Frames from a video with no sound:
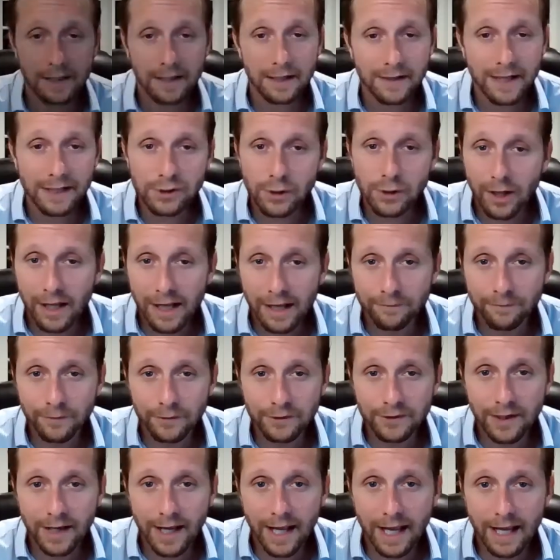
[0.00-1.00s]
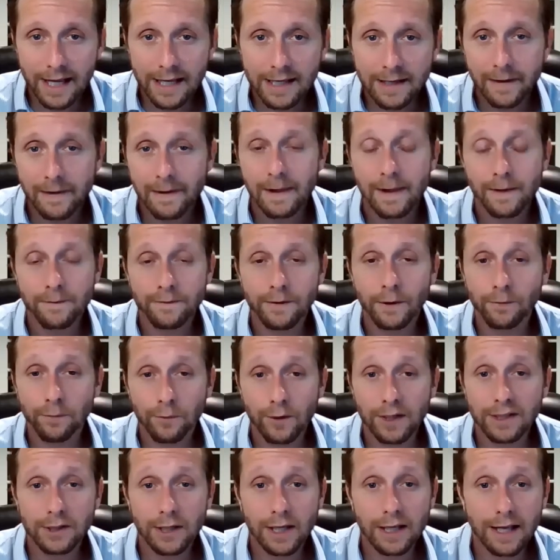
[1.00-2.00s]
That's all I have for today. Feel
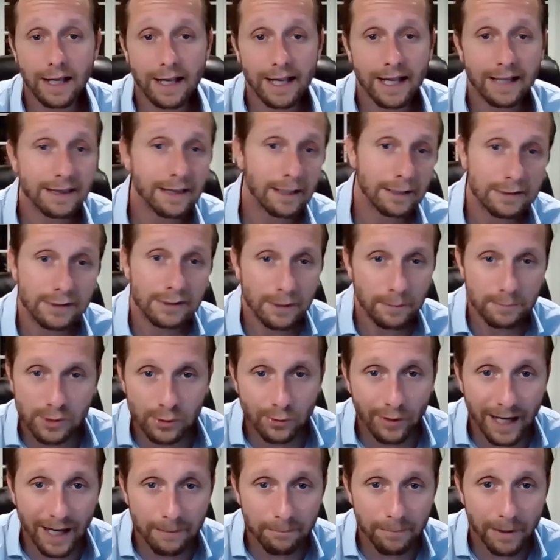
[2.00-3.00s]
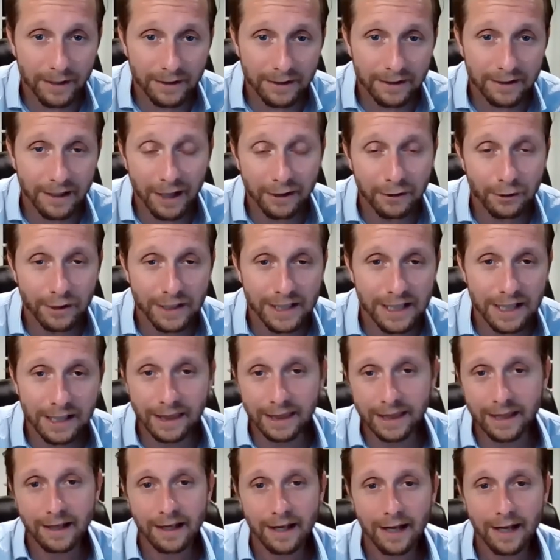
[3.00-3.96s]
free to hit the subscribe button underneath.